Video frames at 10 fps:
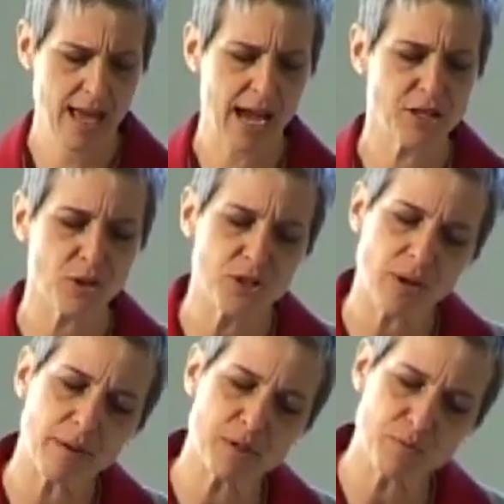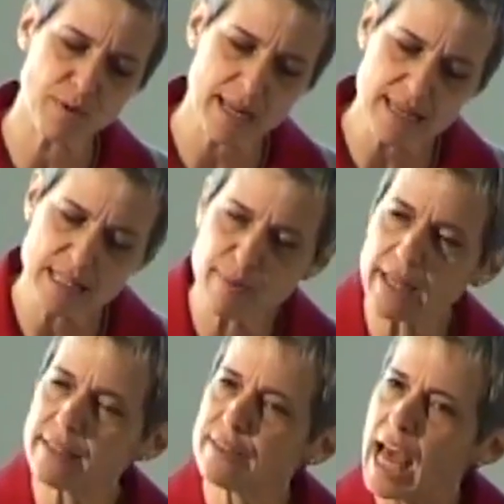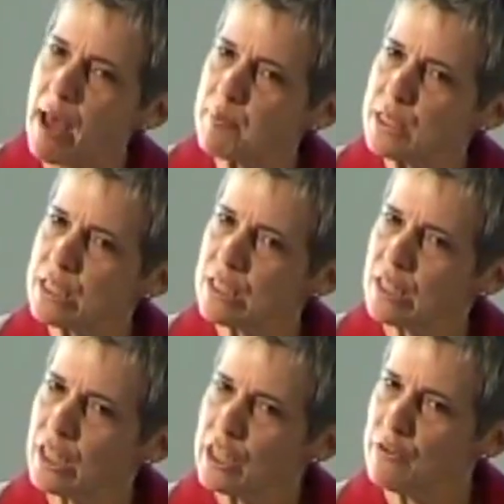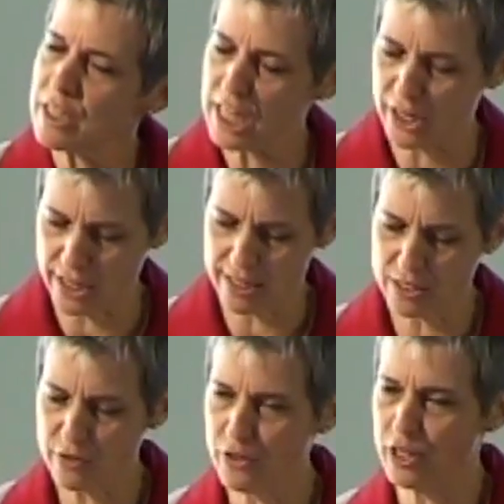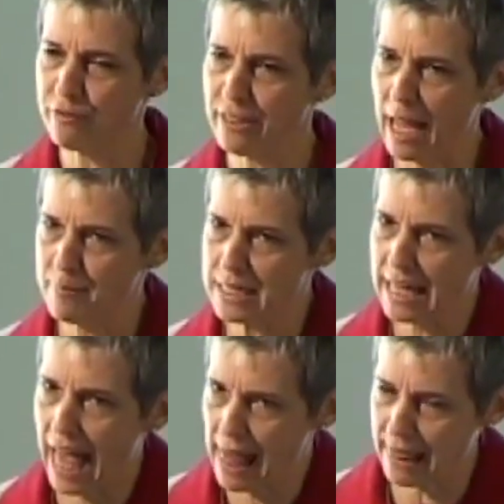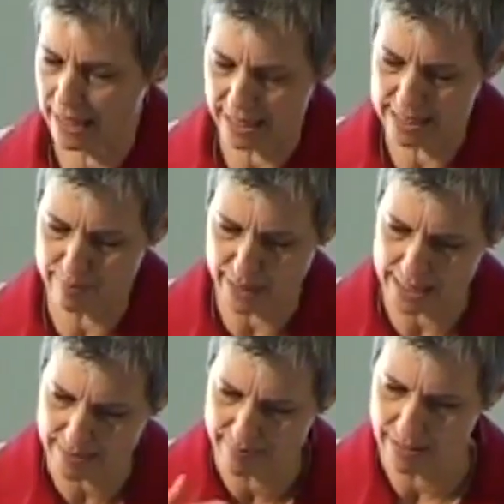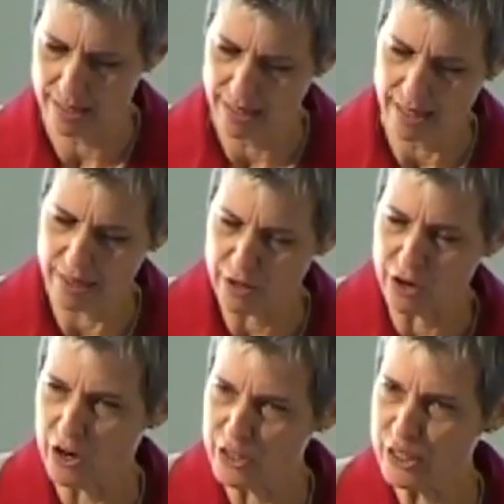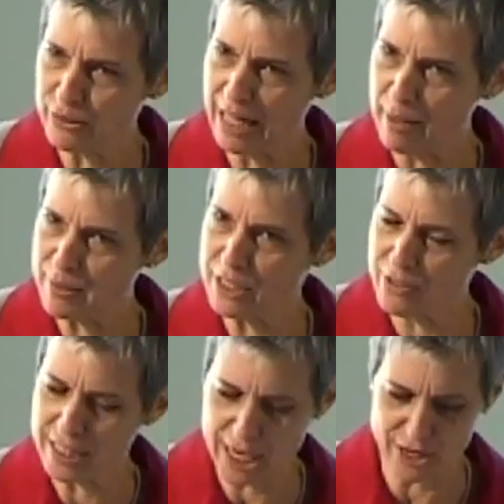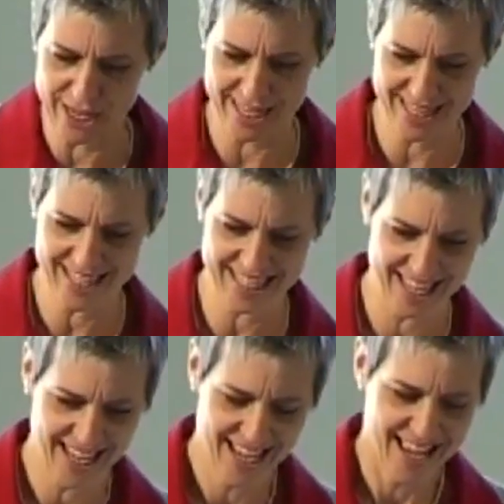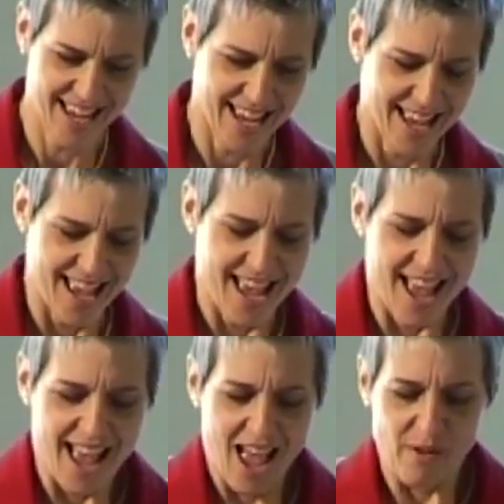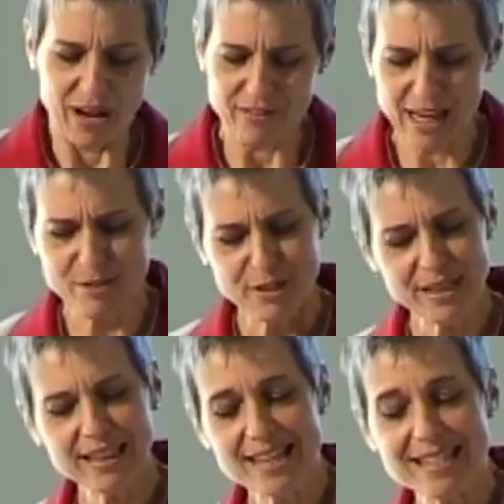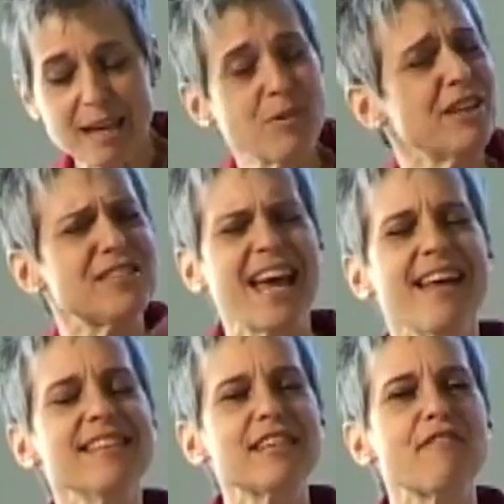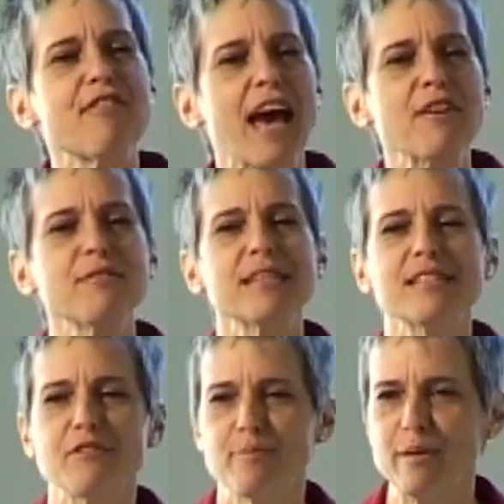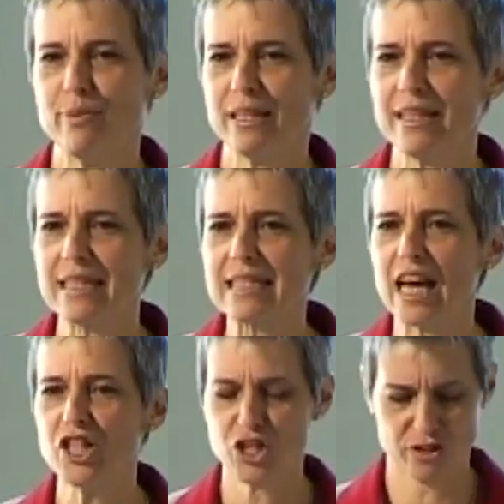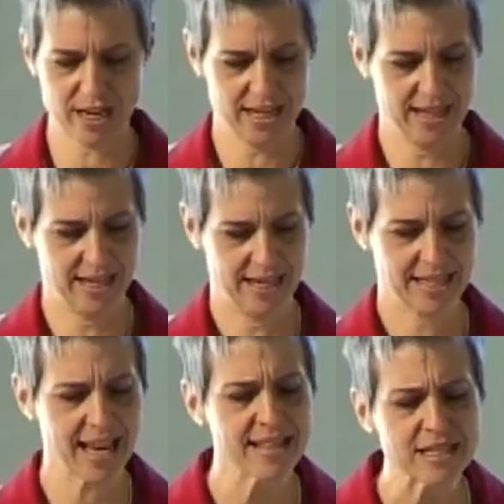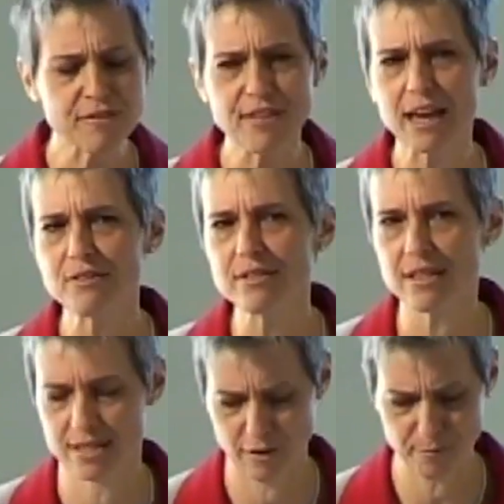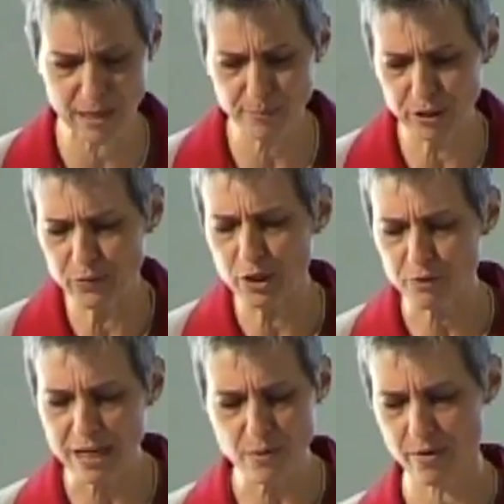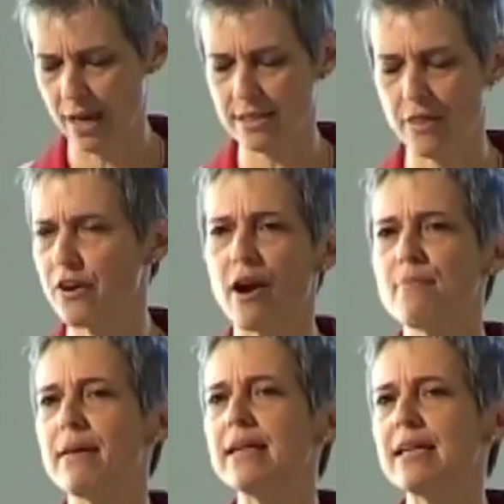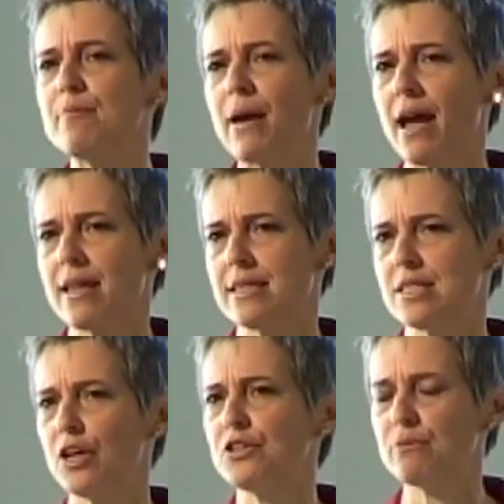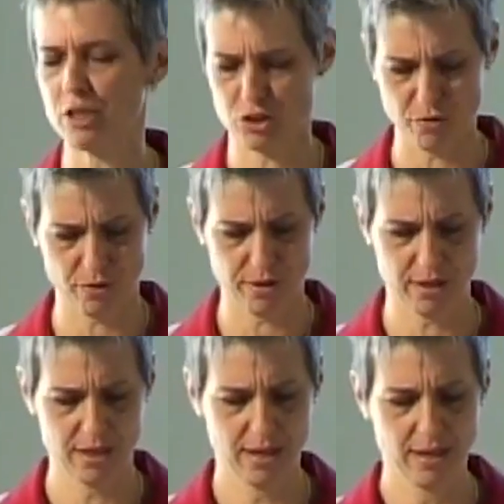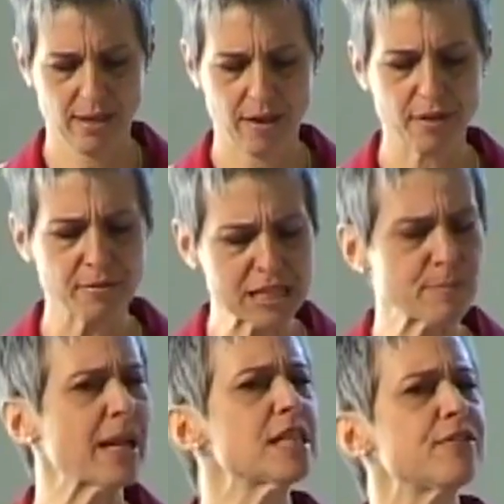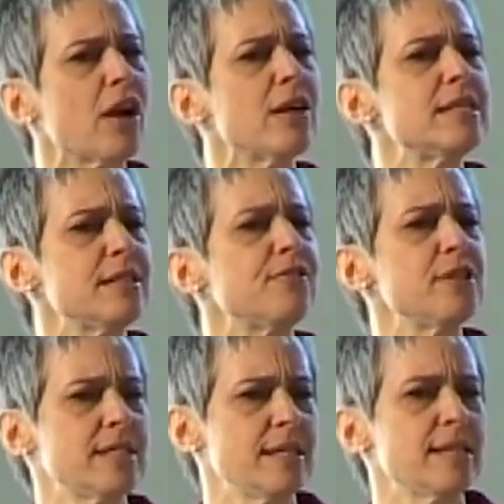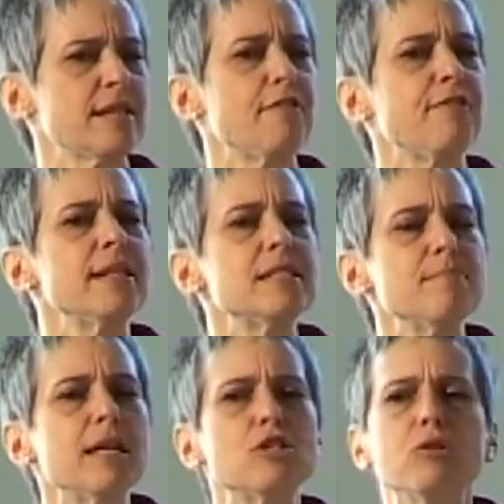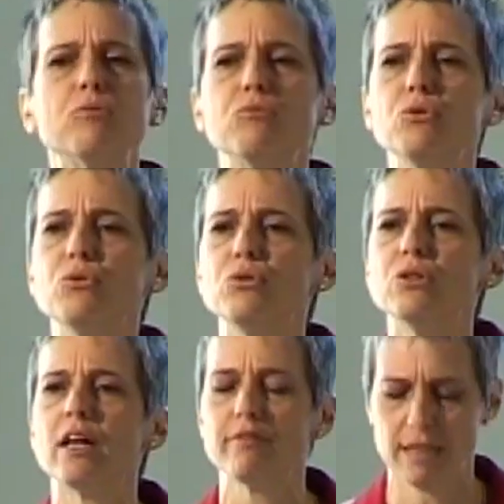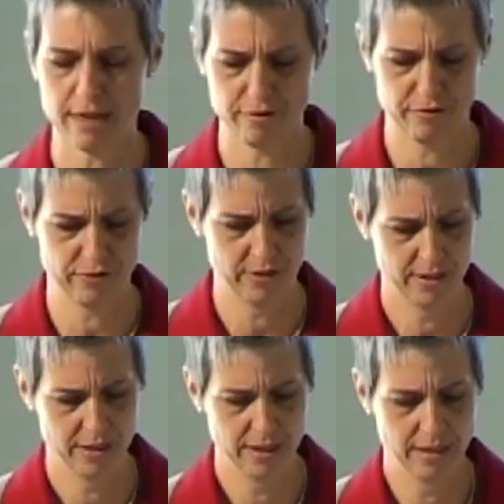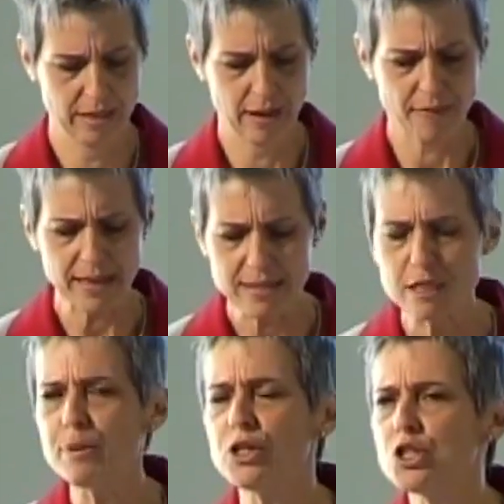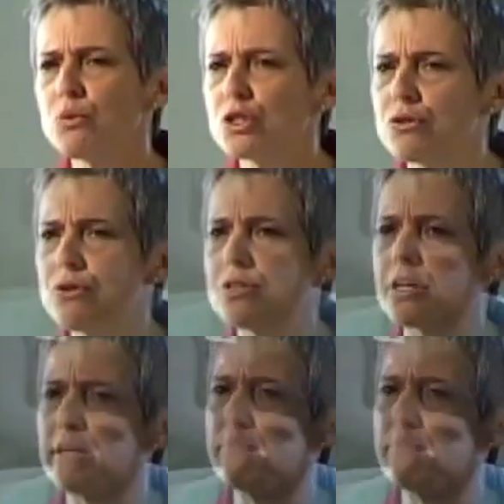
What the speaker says: I told you I was raised by lapsed Unitarians. You've heard of lapsed Catholics, but there are also lapsed Unitarians. What I've come to realize is I'm one of tens of thousands of people in this country, tens of thousands of people who agree with us that there are many paths to ultimate truth, that respect for our differences is a fundamental rule of life, that spiritual truths are